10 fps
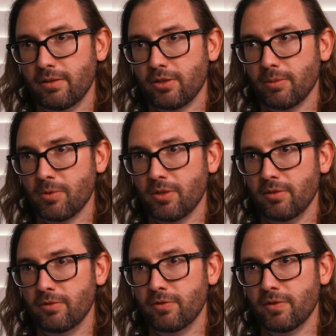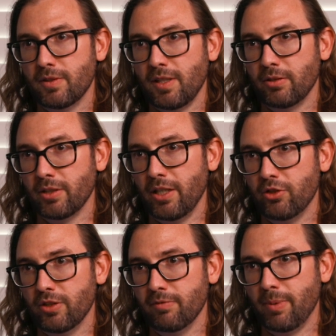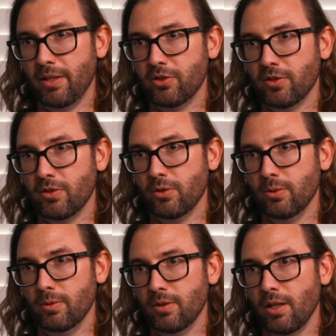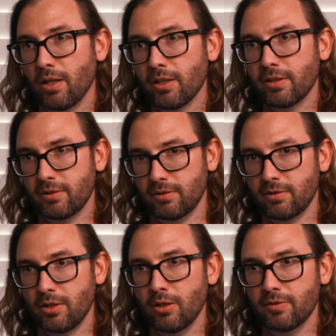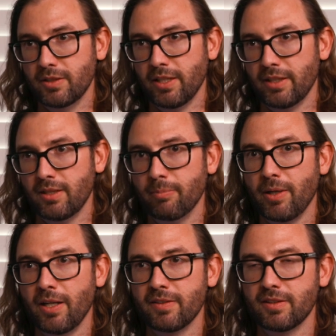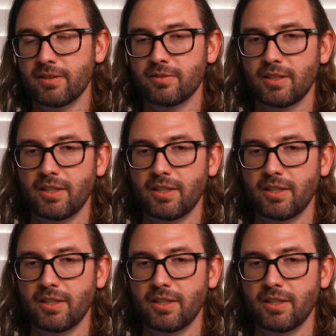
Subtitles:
terms of segregation of patients who are COVID-19 positive